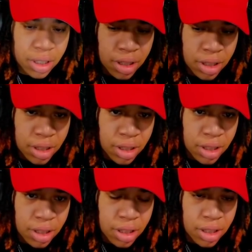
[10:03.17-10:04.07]

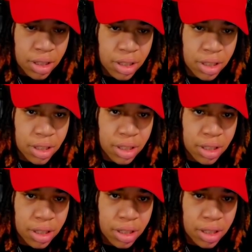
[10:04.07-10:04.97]

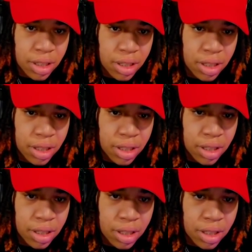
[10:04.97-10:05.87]
Nobody speaks.